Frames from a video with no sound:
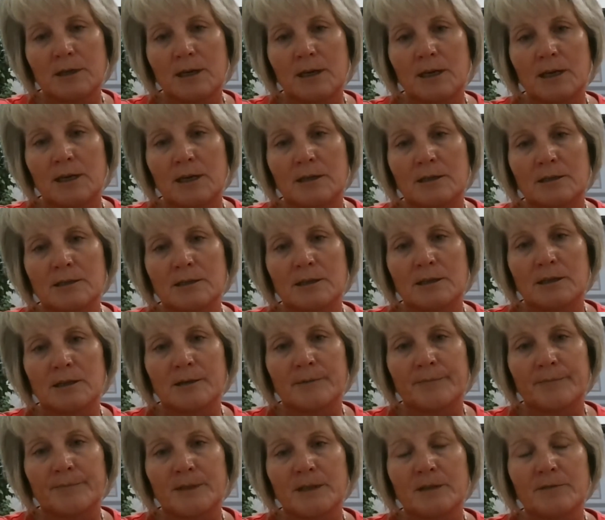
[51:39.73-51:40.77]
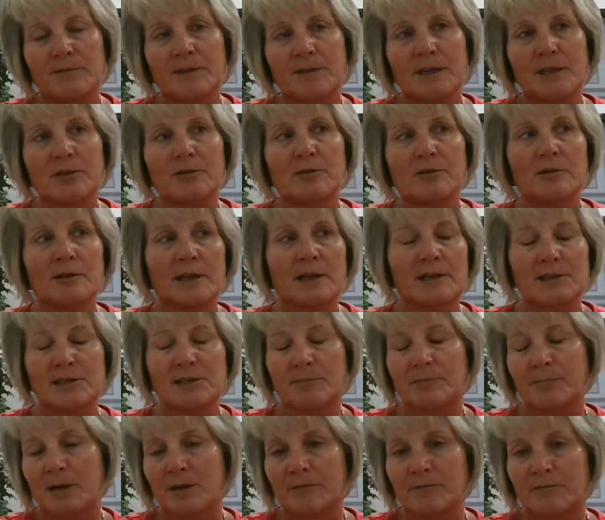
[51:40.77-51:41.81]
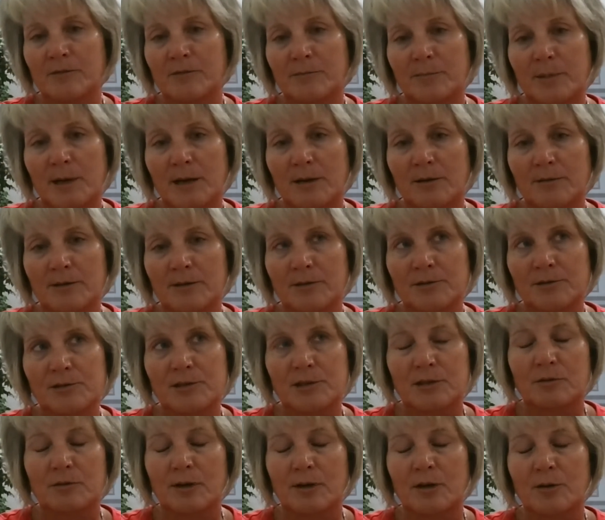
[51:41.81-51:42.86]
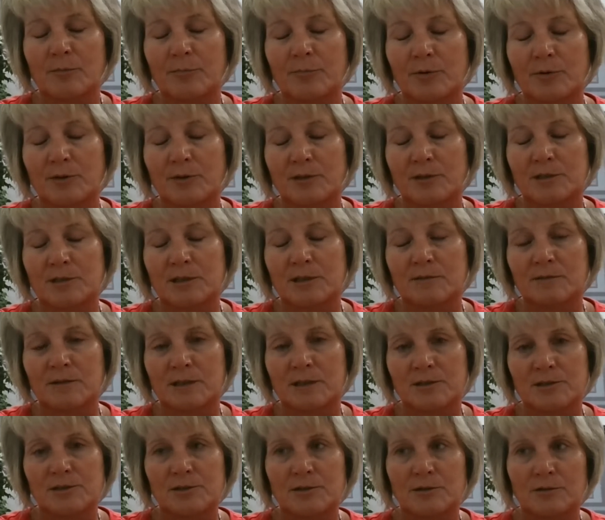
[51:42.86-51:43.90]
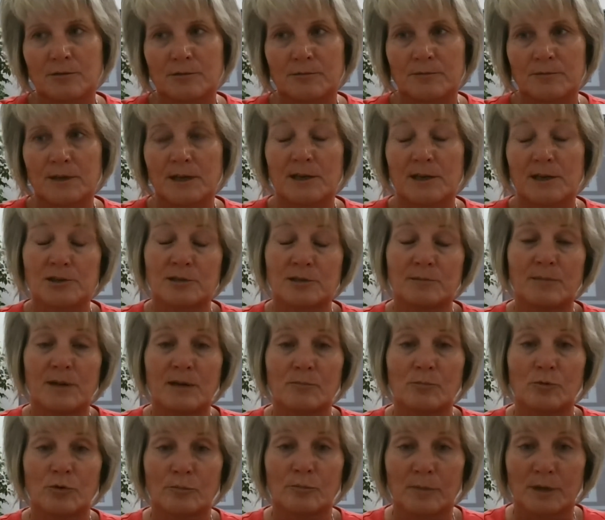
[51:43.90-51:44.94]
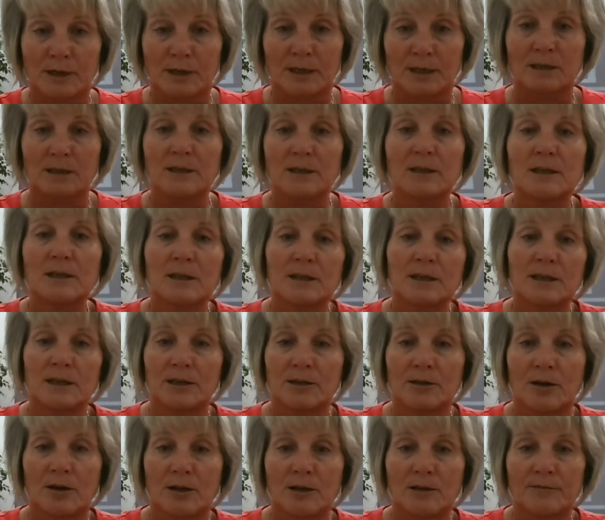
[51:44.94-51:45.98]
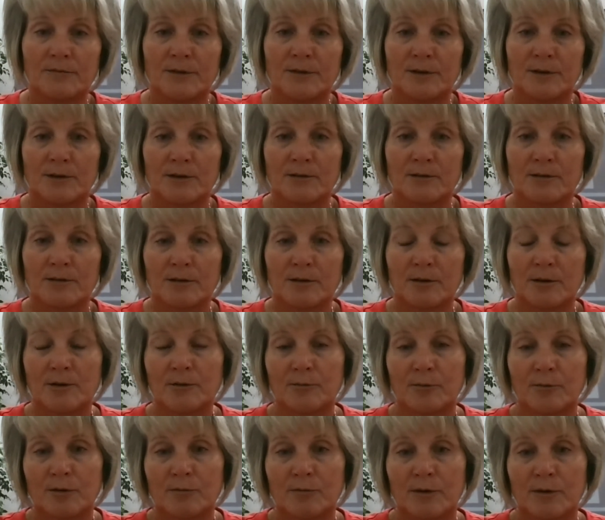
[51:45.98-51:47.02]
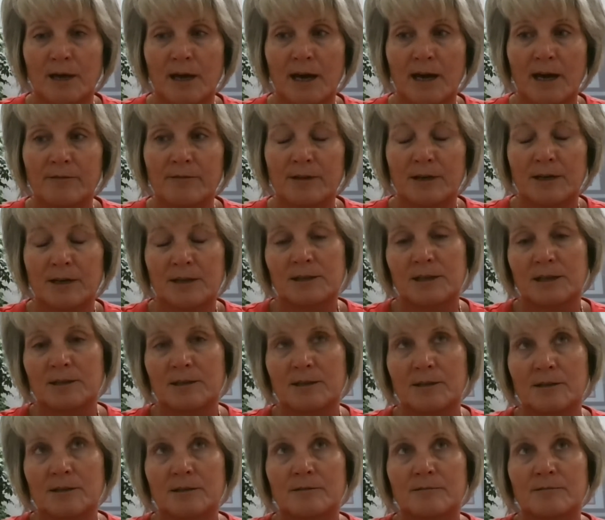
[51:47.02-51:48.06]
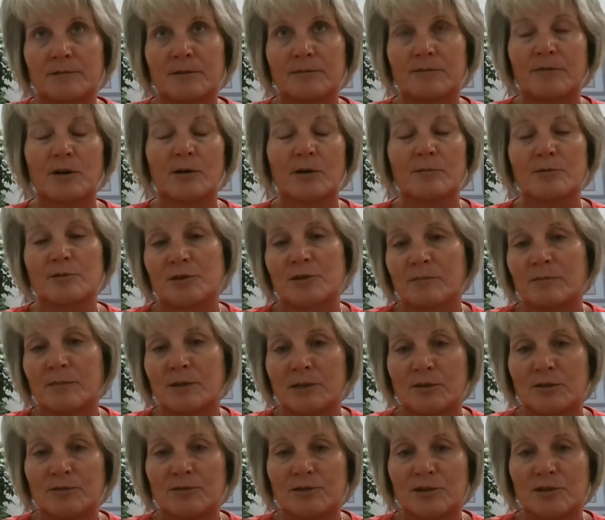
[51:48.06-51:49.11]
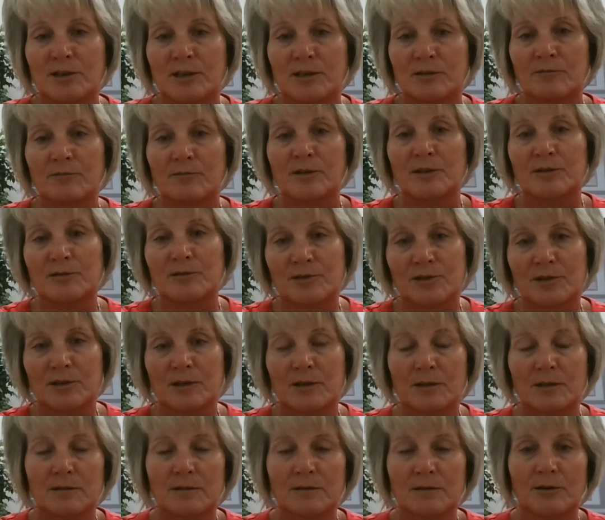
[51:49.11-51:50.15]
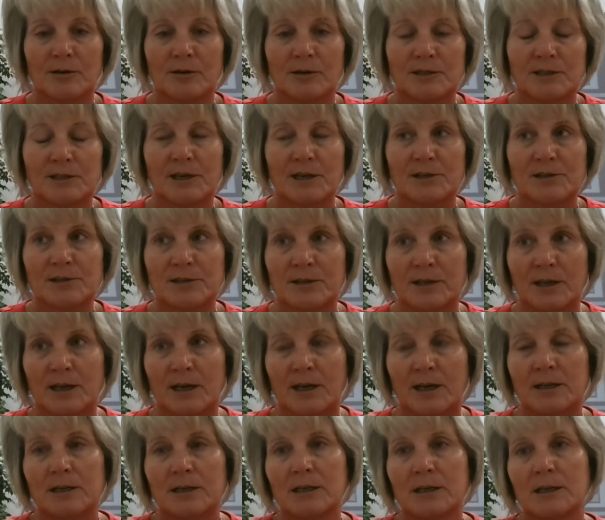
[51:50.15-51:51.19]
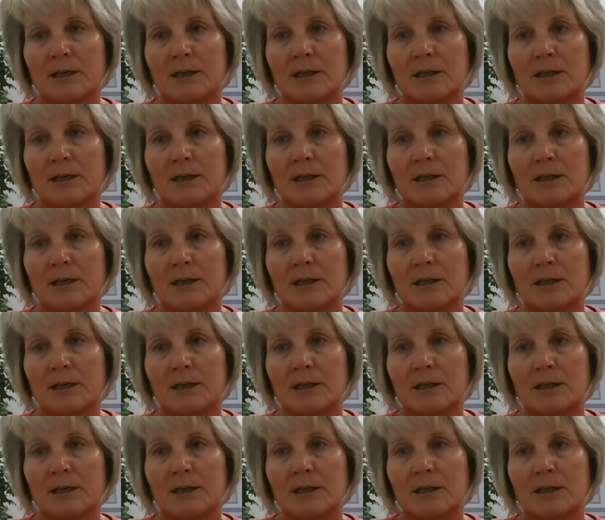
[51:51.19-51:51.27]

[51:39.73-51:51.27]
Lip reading: And if they utilize it pound for pound, they'll see greater productivity. So they actually make more money in all the work we have. And I think the farmers that have been using it and reusing it are attest to that.